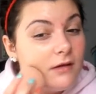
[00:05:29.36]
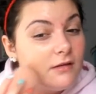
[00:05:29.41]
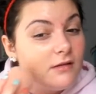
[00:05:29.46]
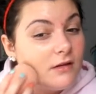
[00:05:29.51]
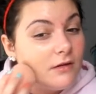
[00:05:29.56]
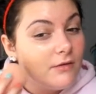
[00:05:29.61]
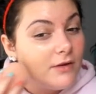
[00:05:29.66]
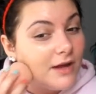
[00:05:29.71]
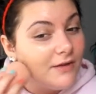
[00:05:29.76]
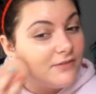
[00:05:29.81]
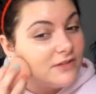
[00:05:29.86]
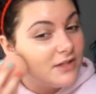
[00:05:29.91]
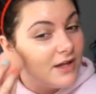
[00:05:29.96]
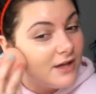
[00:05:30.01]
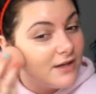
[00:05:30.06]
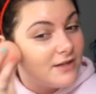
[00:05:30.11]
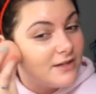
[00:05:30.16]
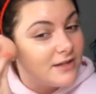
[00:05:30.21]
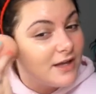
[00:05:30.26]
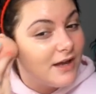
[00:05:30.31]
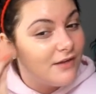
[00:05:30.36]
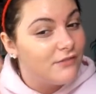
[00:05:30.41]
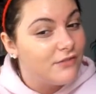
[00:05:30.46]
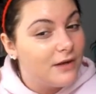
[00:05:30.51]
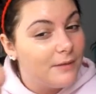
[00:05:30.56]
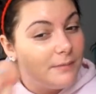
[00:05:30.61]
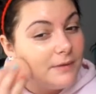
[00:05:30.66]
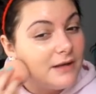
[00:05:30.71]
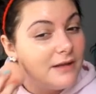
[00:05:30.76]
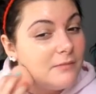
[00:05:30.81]
Don't have a ton to cover
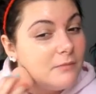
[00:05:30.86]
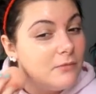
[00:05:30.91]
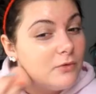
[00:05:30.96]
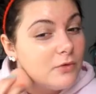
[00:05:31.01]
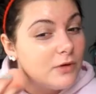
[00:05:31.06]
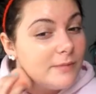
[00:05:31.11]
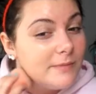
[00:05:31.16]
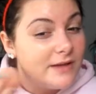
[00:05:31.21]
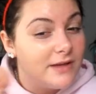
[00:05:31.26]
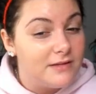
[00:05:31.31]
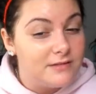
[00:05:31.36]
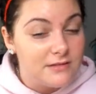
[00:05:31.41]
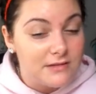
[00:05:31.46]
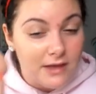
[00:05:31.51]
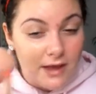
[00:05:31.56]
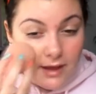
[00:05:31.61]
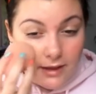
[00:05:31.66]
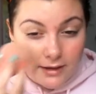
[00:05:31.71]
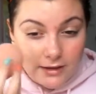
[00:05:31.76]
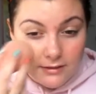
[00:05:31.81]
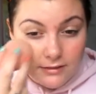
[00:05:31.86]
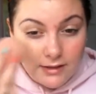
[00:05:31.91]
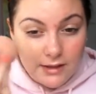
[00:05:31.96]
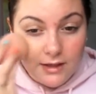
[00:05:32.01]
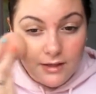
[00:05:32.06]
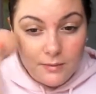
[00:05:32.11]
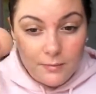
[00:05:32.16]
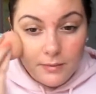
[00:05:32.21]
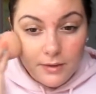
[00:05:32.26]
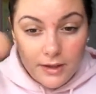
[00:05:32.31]
up anymore because of the
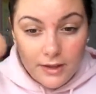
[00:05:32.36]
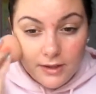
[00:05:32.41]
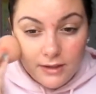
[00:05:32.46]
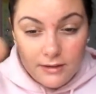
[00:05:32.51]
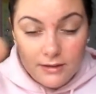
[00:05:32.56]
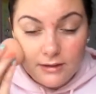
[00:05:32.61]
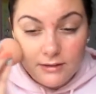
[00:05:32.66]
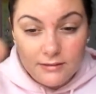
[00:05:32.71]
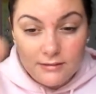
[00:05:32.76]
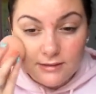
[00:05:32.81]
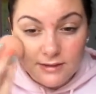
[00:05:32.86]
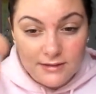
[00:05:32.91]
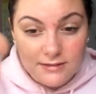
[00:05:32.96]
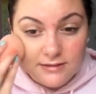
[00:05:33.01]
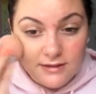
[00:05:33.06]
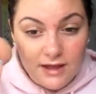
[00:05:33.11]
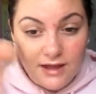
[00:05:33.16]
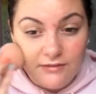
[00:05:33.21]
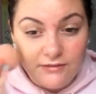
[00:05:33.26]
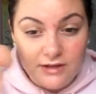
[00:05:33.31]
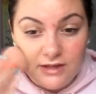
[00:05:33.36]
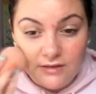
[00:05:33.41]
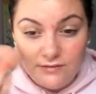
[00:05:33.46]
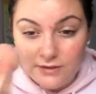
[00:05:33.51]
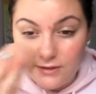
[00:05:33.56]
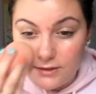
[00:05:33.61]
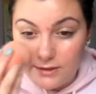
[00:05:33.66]
Accutane, but it is nice to have an even